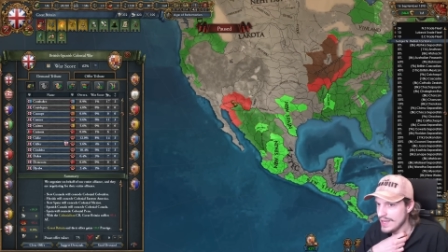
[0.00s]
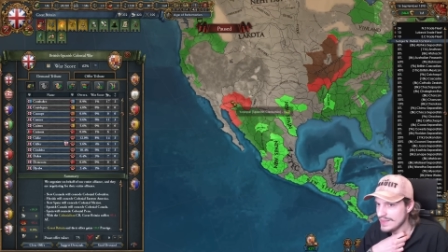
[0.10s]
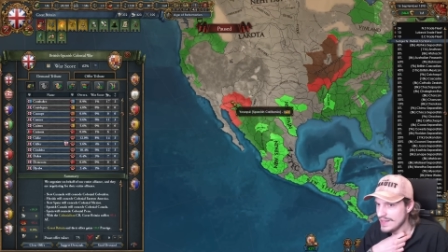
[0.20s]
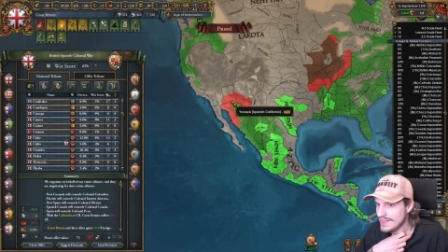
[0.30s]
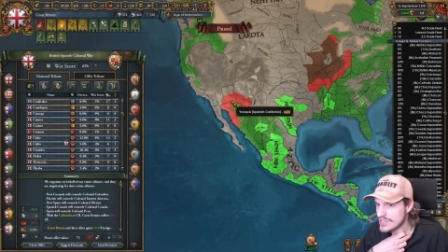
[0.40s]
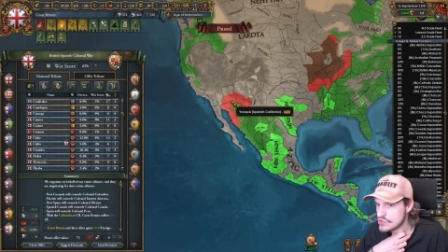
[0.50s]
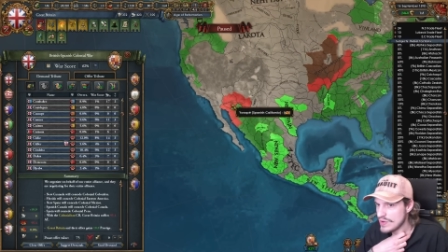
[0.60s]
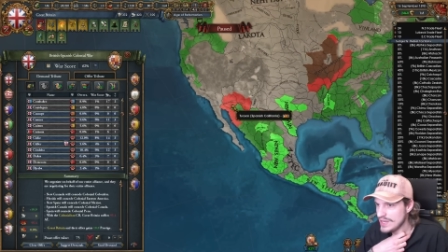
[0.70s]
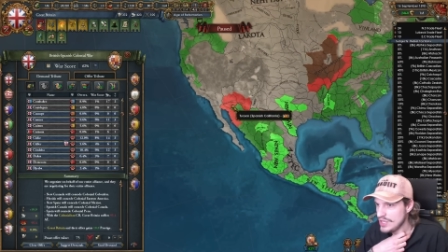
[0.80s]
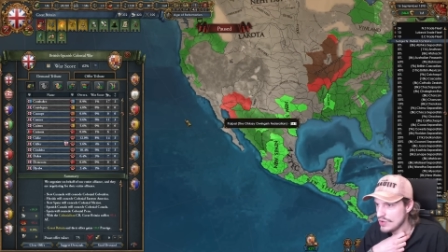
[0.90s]
And then this
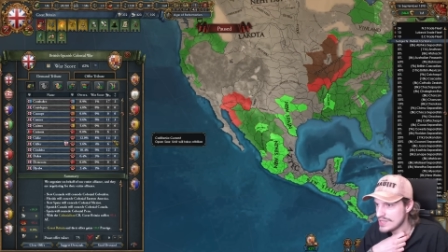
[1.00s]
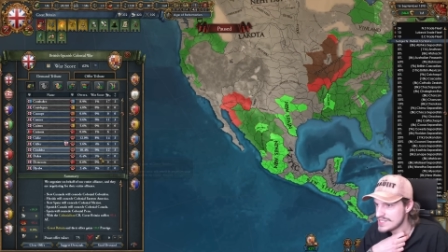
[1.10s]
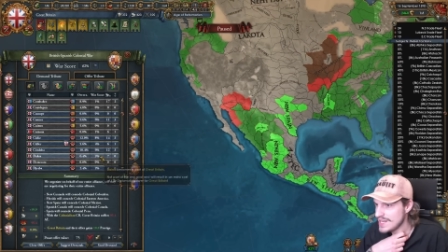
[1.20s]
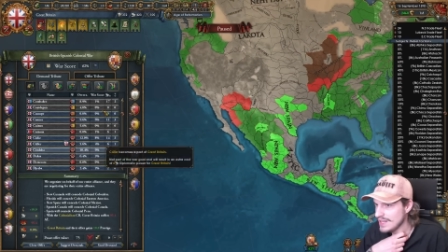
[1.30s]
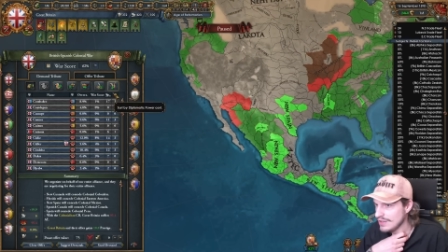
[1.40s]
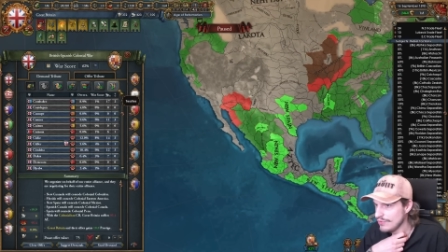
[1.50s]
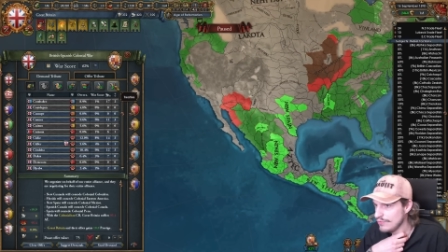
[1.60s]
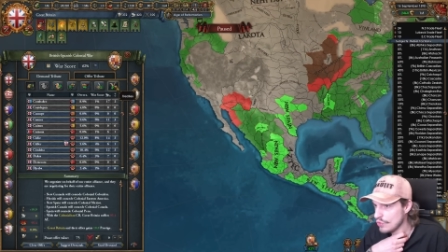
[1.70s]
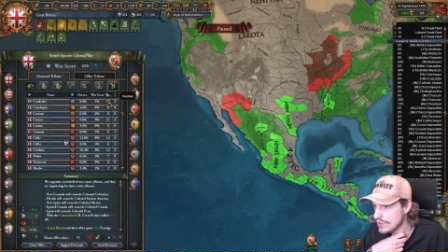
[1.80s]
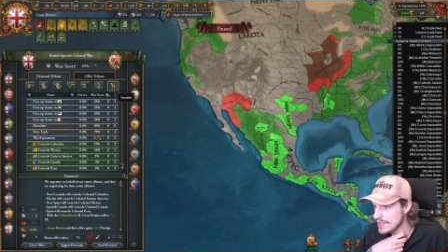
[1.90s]
right here is
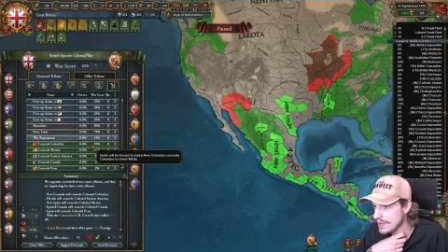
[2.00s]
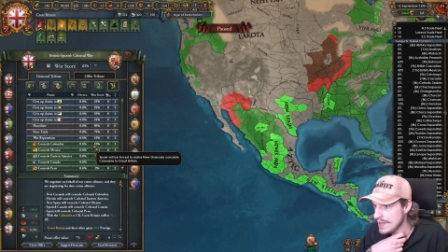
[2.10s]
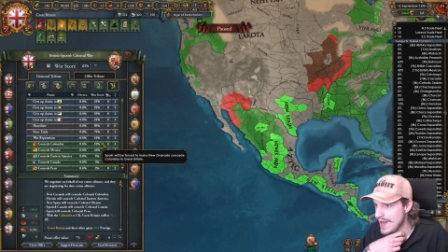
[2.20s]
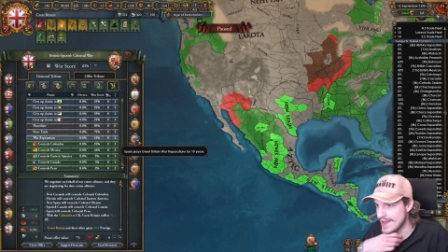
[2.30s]
California.